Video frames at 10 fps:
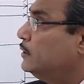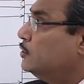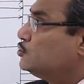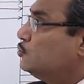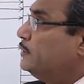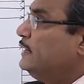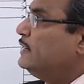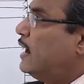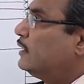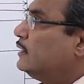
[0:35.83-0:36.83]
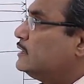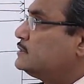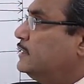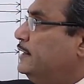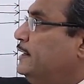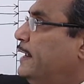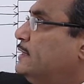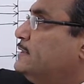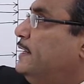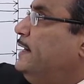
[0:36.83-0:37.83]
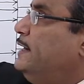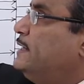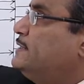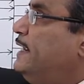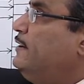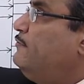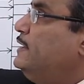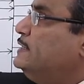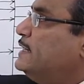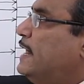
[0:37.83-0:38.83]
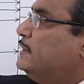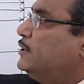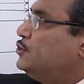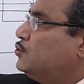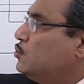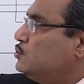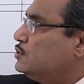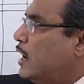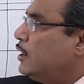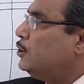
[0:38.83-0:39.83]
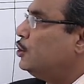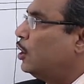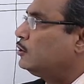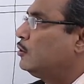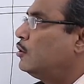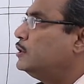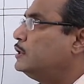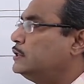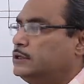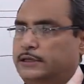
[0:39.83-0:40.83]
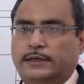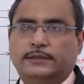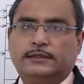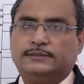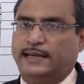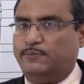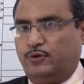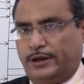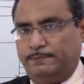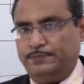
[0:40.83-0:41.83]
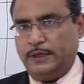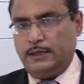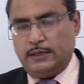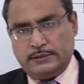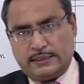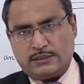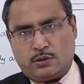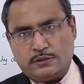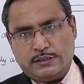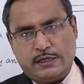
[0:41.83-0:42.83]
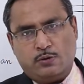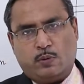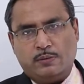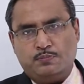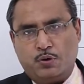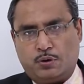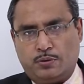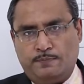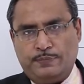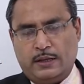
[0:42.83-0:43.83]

So in unclustered index, index entries and the rows are not ordered in the same way. Just consider one book.